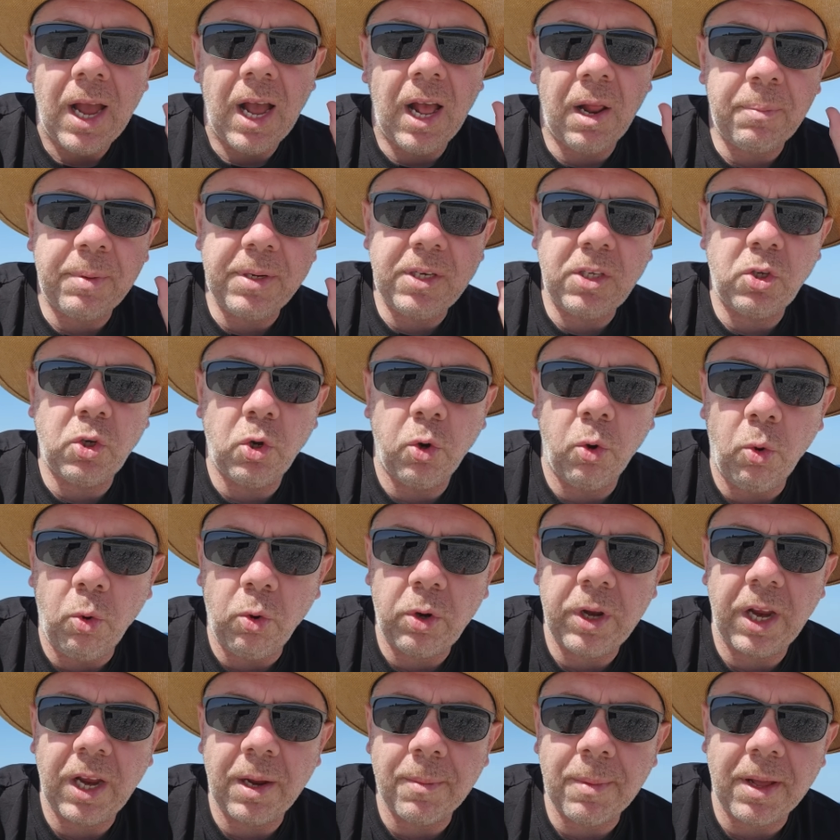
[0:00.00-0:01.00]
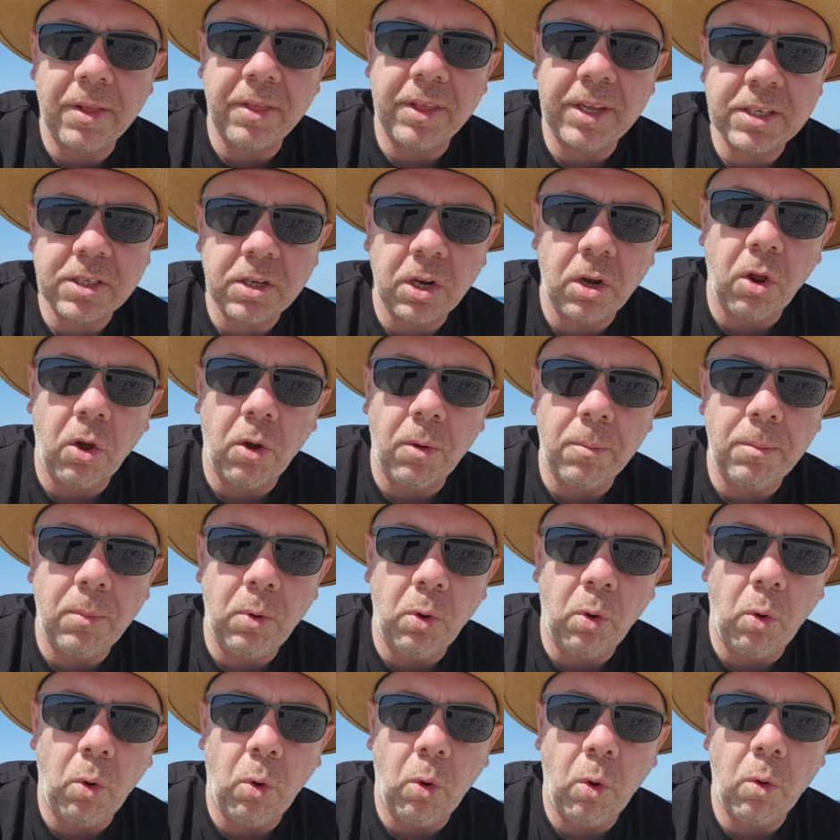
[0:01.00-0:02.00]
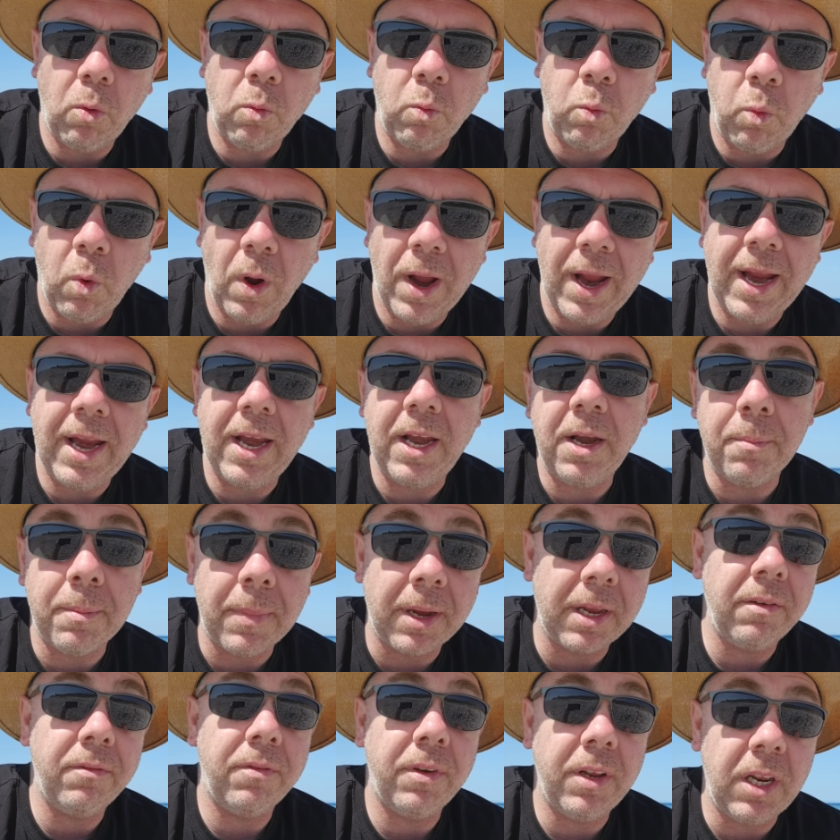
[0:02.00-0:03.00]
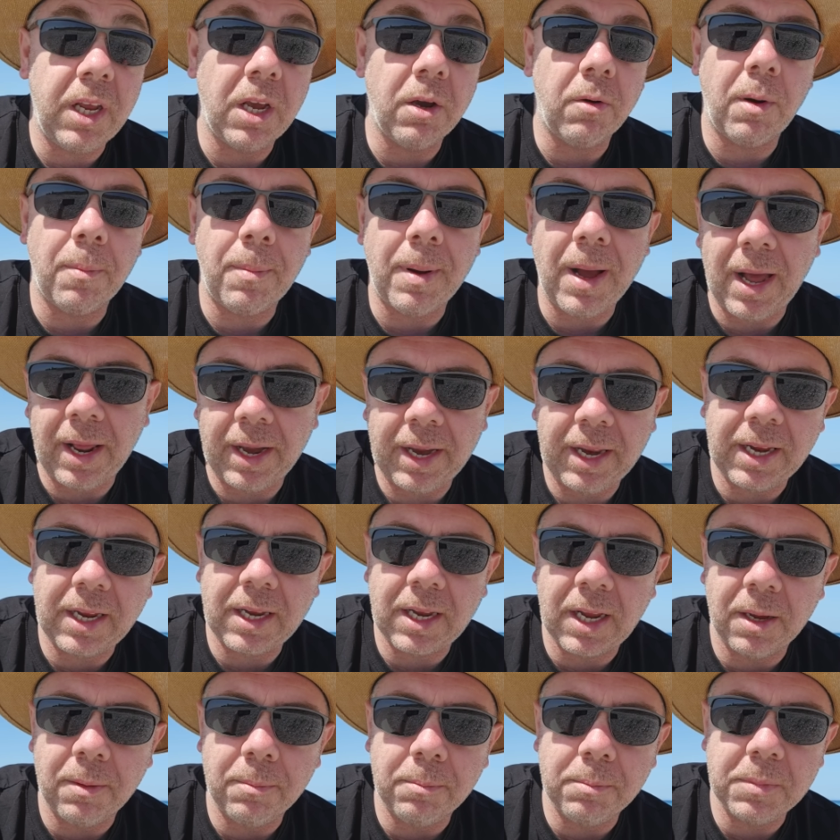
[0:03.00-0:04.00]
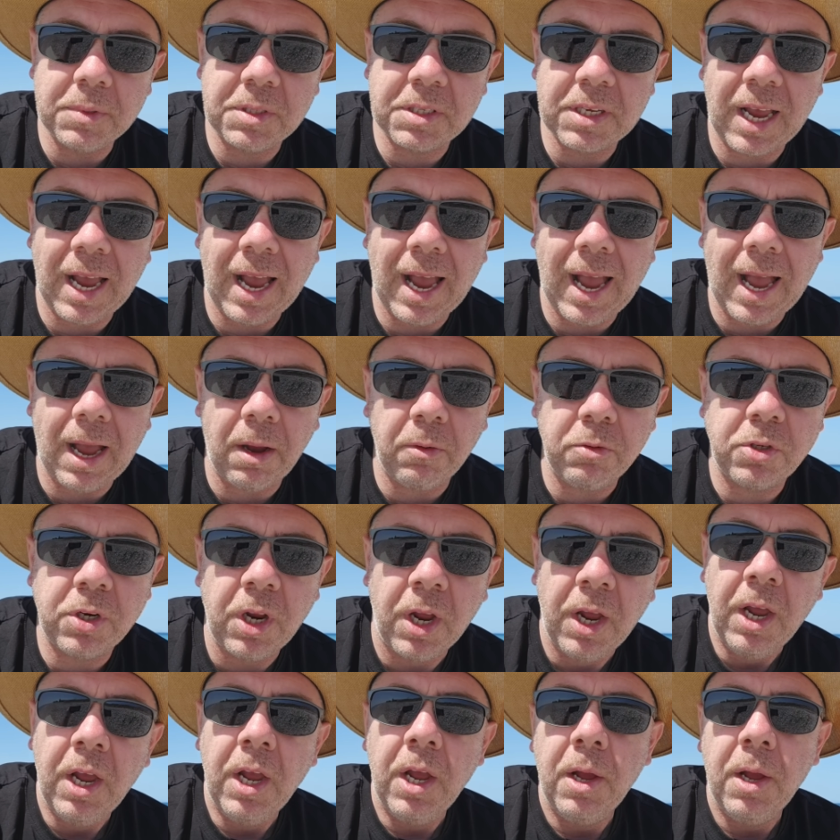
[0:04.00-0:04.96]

I'll be talking about this a lot more when my video about it comes out,